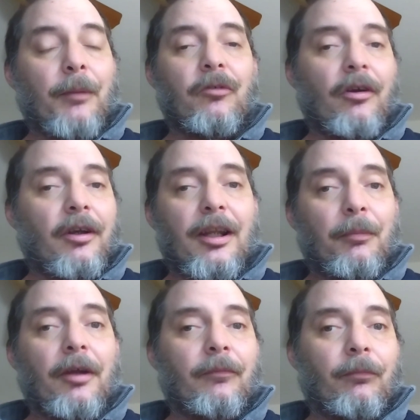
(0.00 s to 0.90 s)
I'm talking
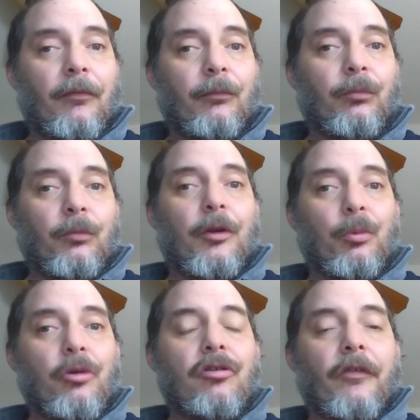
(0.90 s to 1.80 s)
about the
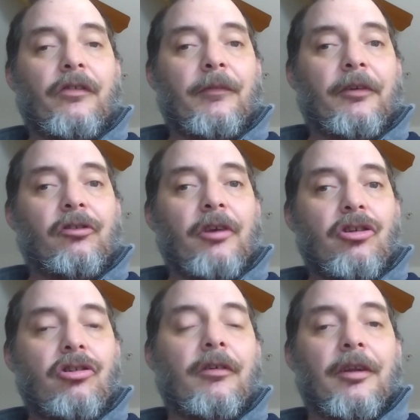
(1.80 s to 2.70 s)
original
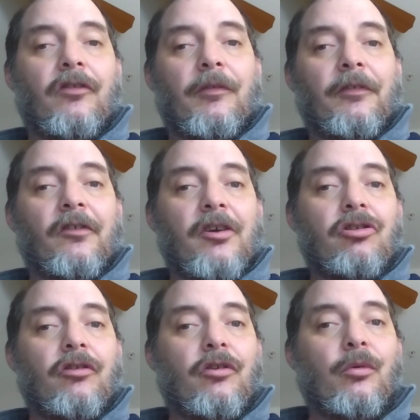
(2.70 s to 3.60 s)
Civilization and
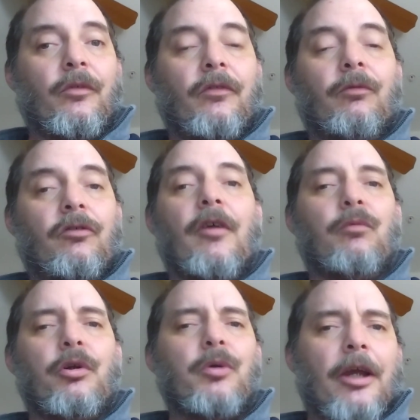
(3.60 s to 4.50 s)
Civilization 2 and stuff
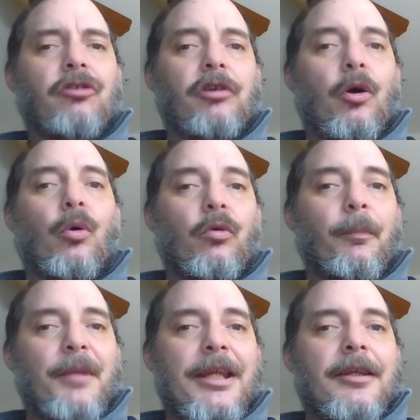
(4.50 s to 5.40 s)
where you actually
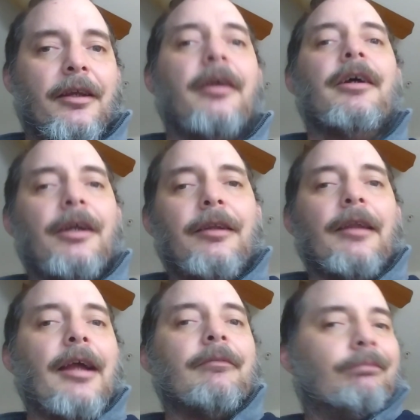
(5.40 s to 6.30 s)
own media,
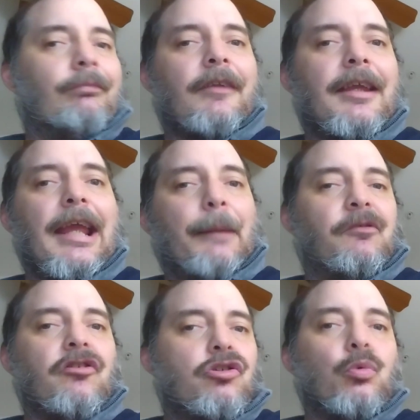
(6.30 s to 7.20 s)
not the games
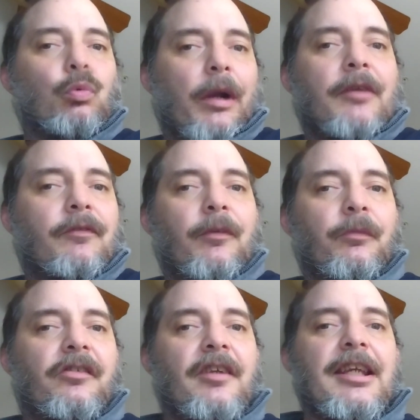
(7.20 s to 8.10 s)
that you rent from
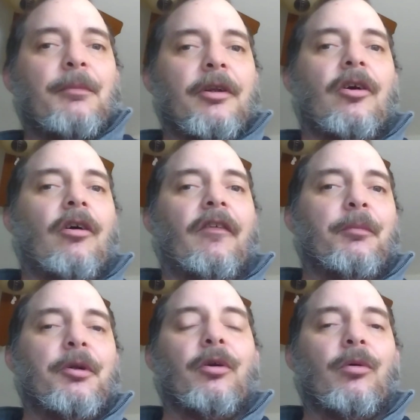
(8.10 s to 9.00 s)
Steam and call
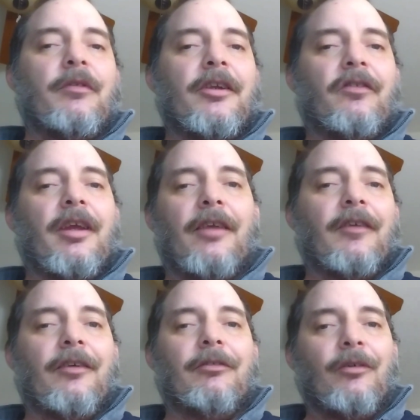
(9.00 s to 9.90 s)
them your own these days.
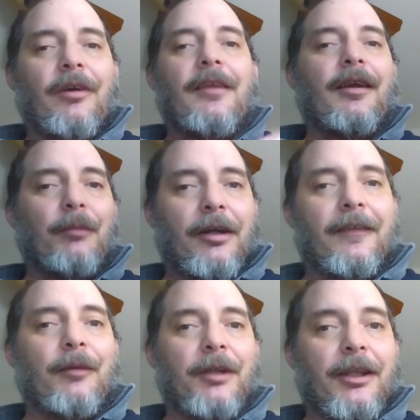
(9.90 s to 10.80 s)
I don't know anything
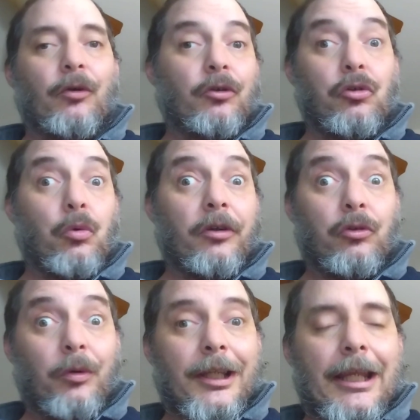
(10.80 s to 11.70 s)
about them, or nor
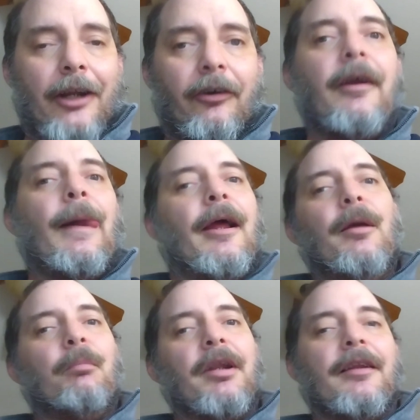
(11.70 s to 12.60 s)
do I care.
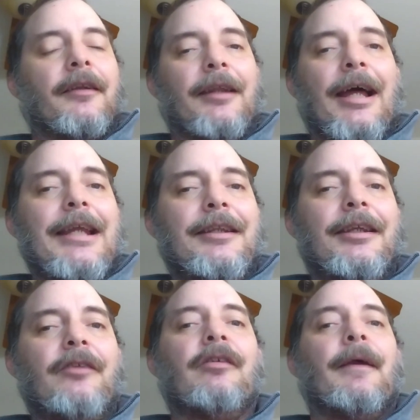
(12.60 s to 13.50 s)
But in the
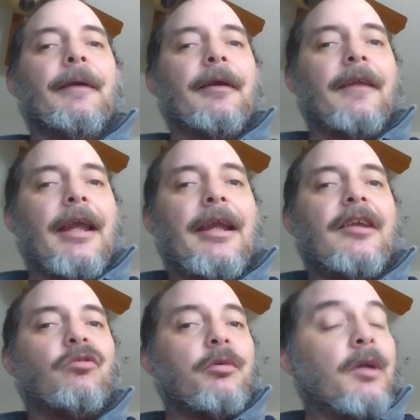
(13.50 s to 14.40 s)
90s, in the
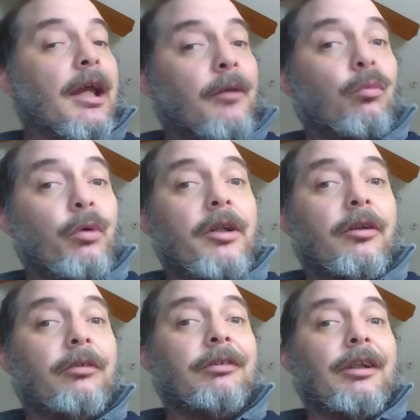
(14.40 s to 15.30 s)
80s, when you had
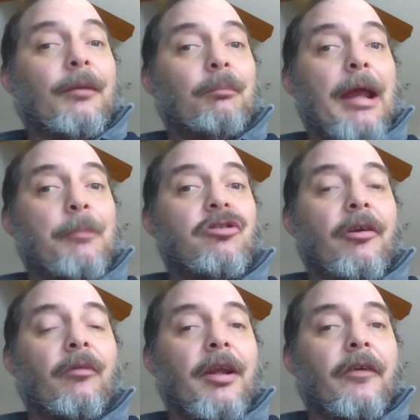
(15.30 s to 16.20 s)
real map
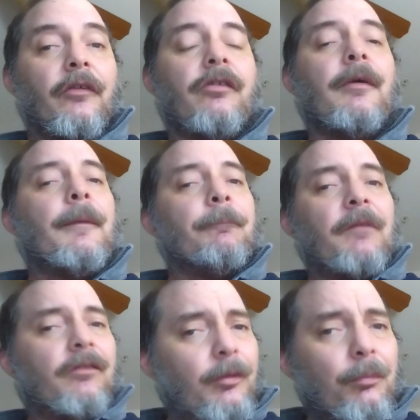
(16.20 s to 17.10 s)
generators,
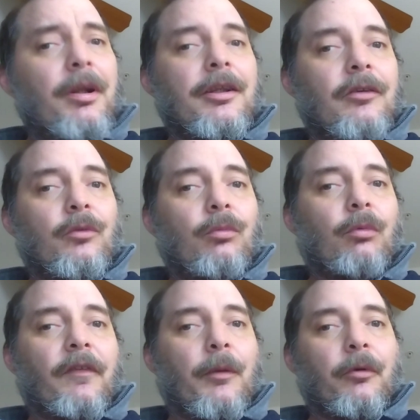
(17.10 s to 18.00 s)
somebody knew
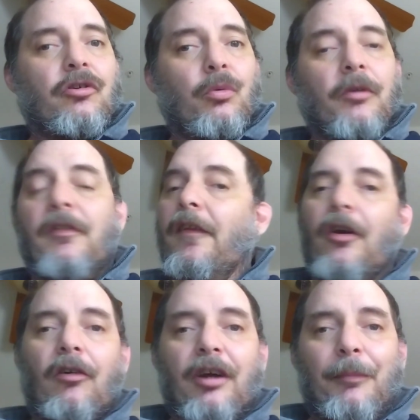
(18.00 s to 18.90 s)
what they were doing. Did they
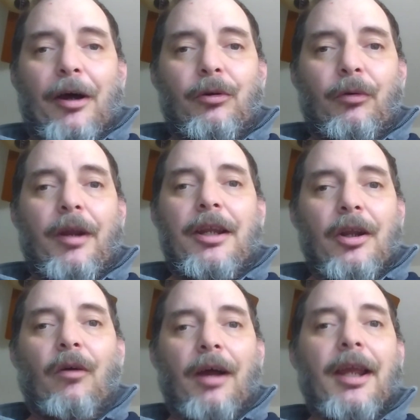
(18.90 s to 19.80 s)
all come out great?
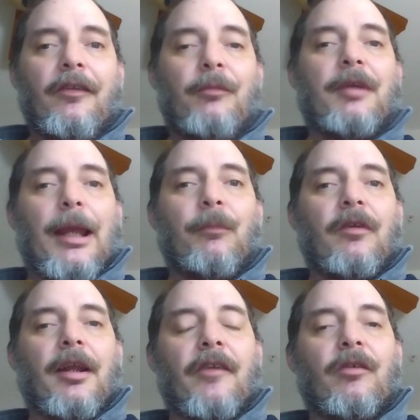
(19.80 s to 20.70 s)
No, I had some games
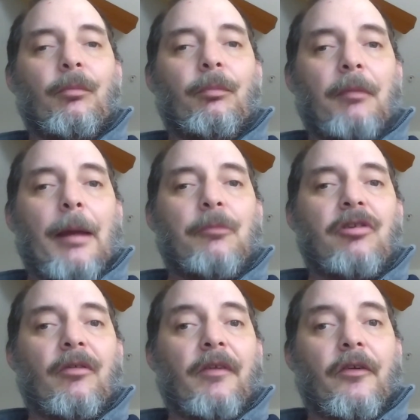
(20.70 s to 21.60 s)
that had some map
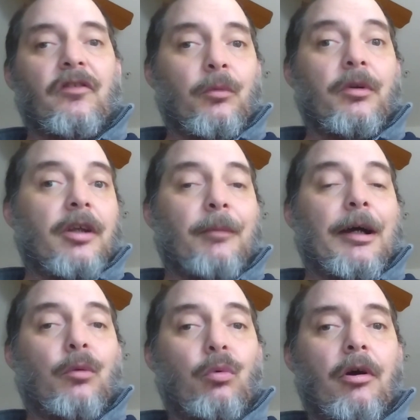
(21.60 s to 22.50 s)
generators that would come
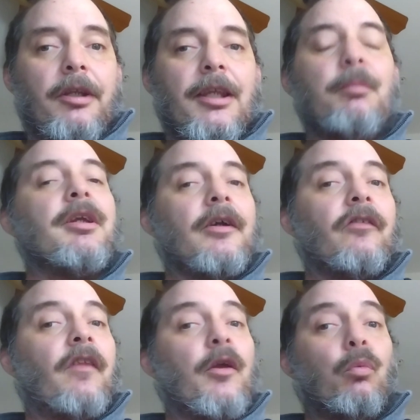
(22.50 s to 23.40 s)
out wonky
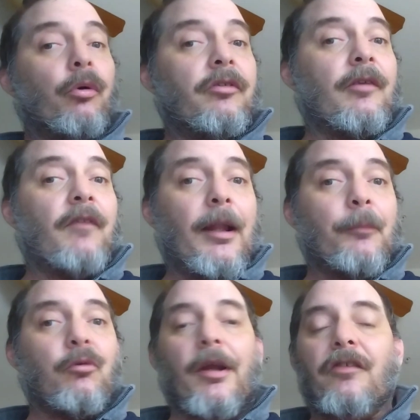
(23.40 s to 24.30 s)
because they weren't
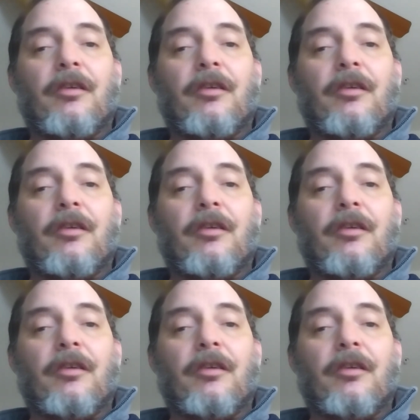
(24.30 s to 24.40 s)
developed right.